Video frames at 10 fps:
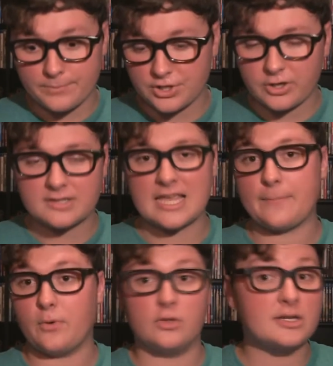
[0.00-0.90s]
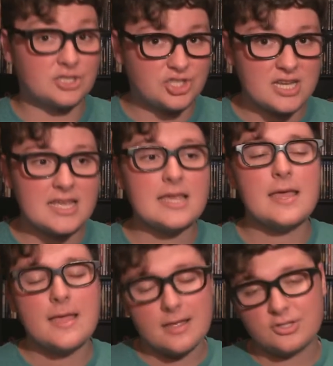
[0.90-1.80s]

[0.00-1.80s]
pure example. It looked shitty.